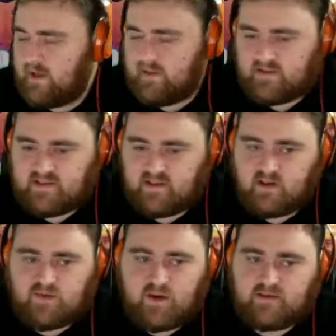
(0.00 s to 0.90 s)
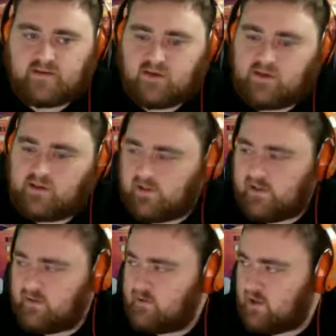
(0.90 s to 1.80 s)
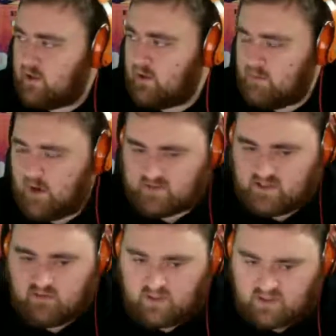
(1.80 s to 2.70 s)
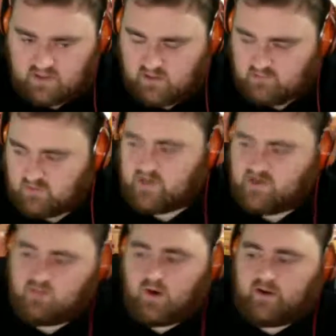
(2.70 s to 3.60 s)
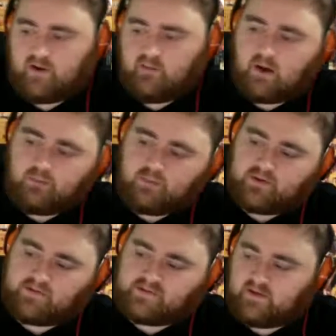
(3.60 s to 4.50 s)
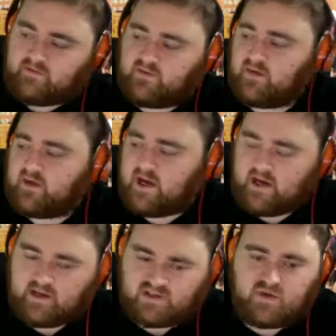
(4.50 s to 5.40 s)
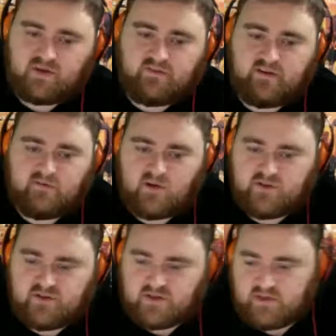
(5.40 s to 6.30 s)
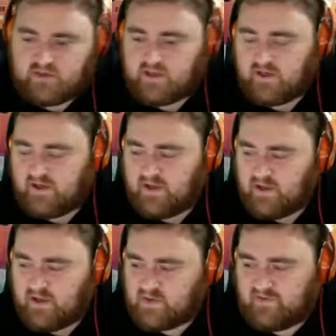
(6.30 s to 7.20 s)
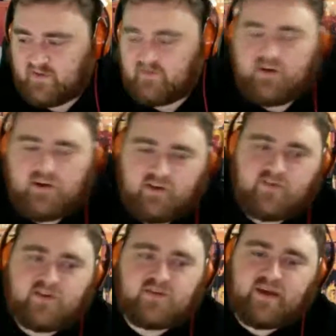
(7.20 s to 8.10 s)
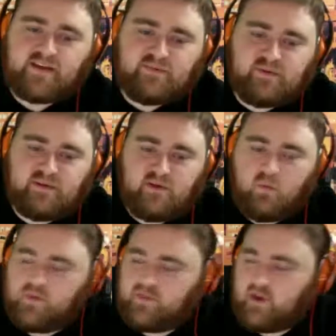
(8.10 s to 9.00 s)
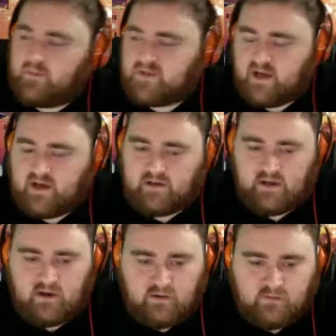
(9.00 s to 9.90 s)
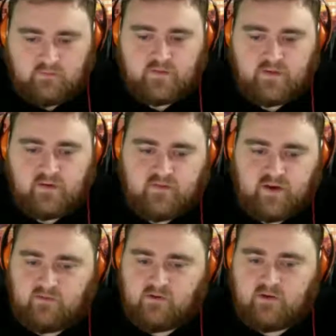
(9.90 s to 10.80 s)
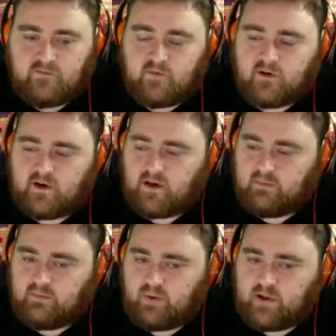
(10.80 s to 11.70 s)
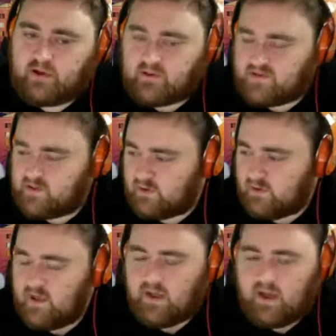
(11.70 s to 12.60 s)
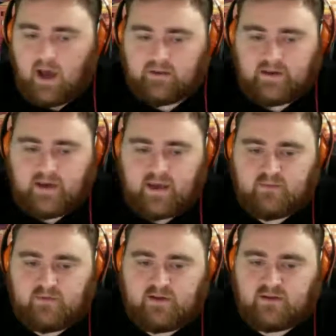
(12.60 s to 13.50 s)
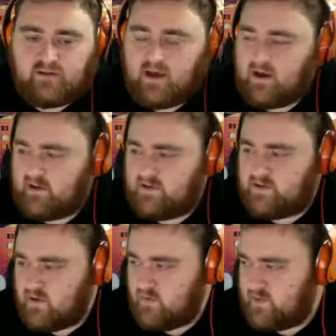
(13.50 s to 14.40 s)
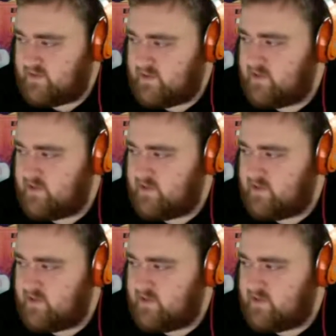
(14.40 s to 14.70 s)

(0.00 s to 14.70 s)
this is a good spot to target Lind. I was going to mention him. Glad you brought him up. He's definitely a guy at $2,500 first baseman with upside of $3,500 4K player. So I like Adam Lind a lot in tournaments. I think